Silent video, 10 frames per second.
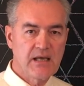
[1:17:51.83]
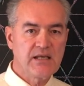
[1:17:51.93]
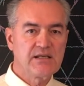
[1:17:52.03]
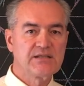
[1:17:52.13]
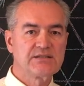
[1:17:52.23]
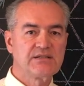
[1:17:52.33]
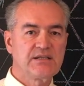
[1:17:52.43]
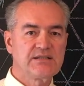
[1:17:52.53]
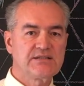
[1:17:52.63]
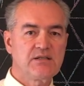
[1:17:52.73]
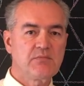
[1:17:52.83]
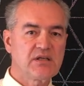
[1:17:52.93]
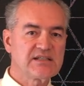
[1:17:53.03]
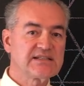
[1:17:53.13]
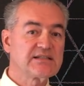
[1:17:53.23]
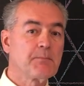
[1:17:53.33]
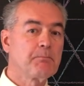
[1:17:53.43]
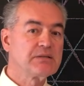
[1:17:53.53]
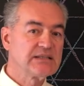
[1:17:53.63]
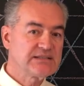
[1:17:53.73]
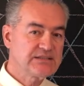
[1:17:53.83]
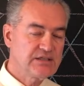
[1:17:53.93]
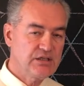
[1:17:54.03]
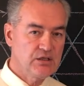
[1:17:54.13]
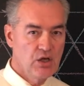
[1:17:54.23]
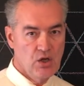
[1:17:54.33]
is the seeming simplicity